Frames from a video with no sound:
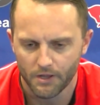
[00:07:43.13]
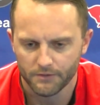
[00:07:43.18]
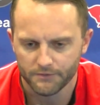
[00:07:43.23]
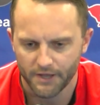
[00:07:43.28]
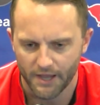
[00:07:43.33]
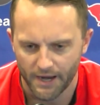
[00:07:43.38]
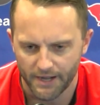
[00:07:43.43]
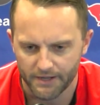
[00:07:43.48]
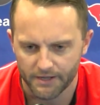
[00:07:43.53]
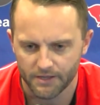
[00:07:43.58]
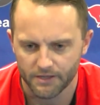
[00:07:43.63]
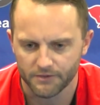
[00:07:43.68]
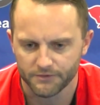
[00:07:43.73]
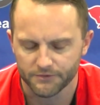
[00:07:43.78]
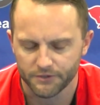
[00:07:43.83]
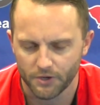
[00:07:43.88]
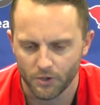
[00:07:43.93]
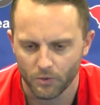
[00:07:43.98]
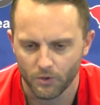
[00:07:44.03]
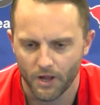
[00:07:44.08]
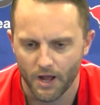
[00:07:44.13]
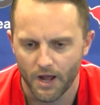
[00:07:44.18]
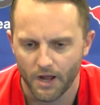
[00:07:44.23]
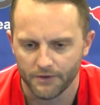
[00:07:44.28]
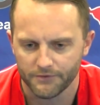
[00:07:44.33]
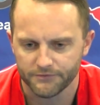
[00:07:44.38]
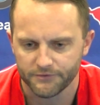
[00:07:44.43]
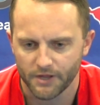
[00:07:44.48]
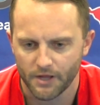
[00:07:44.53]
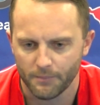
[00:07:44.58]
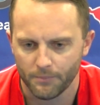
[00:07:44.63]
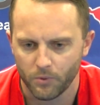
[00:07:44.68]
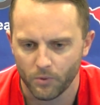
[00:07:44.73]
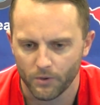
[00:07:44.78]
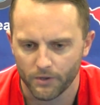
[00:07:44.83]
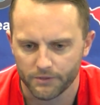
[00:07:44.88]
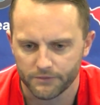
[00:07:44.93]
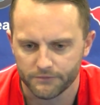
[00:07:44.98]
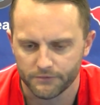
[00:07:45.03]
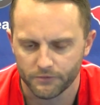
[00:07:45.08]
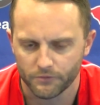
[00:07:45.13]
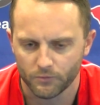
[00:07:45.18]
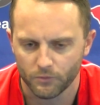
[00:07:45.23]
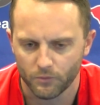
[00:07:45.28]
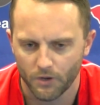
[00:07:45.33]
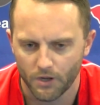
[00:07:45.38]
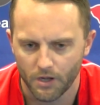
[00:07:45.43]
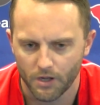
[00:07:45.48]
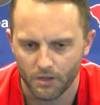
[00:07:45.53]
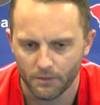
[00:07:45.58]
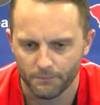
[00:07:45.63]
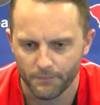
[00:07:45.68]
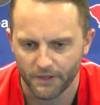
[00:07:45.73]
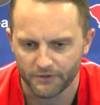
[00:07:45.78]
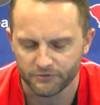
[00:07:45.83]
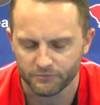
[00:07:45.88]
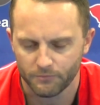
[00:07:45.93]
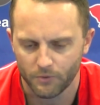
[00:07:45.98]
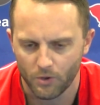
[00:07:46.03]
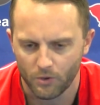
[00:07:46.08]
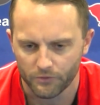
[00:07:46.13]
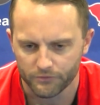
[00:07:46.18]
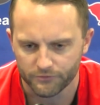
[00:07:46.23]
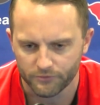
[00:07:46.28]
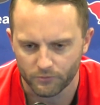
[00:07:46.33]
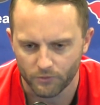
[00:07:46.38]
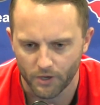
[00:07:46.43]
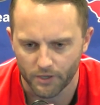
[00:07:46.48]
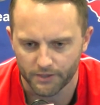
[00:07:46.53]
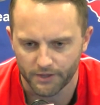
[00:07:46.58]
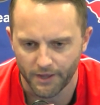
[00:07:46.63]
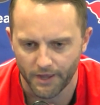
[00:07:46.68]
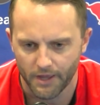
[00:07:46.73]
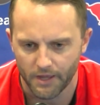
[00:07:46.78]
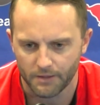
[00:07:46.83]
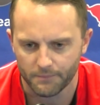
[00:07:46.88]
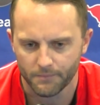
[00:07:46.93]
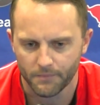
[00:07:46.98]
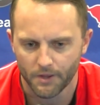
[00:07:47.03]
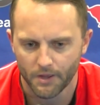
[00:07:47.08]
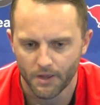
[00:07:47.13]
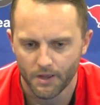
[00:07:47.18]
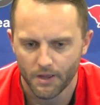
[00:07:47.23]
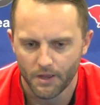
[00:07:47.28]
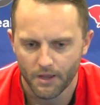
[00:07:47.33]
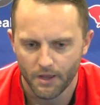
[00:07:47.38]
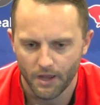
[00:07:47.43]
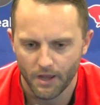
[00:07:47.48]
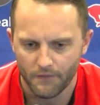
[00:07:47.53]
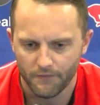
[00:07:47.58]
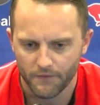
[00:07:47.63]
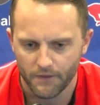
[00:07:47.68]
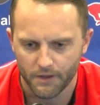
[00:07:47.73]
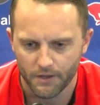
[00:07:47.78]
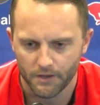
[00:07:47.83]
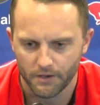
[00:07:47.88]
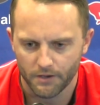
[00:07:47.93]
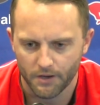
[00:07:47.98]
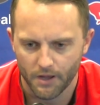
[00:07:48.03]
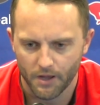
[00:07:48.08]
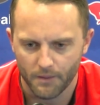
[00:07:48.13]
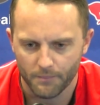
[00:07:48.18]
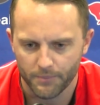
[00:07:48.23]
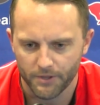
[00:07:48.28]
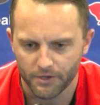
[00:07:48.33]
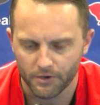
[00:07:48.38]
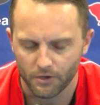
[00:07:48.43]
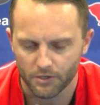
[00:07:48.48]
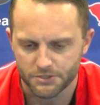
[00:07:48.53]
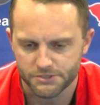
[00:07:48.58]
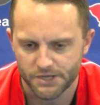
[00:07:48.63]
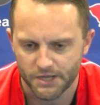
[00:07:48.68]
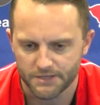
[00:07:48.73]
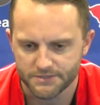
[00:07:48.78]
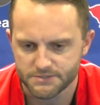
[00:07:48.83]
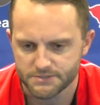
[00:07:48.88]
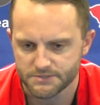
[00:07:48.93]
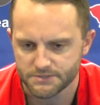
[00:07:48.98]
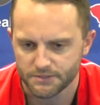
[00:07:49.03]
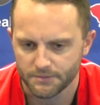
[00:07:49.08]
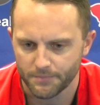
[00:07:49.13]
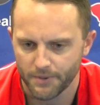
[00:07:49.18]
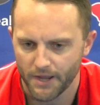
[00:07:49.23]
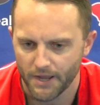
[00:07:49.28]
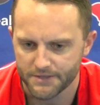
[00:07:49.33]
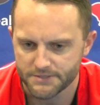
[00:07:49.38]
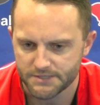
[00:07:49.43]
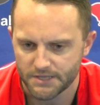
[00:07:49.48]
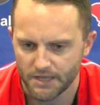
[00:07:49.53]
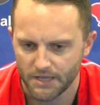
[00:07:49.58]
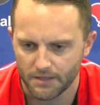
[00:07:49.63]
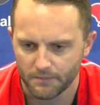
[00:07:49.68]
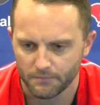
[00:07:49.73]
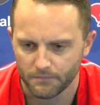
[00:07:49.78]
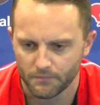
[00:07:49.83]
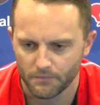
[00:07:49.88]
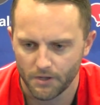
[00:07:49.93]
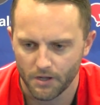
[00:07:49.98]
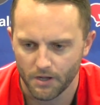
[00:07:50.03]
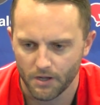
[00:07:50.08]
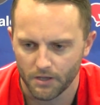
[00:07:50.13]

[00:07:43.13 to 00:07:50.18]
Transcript: tight ends and O-line standpoint to make some holes in the run game and then pick our chances in the pass game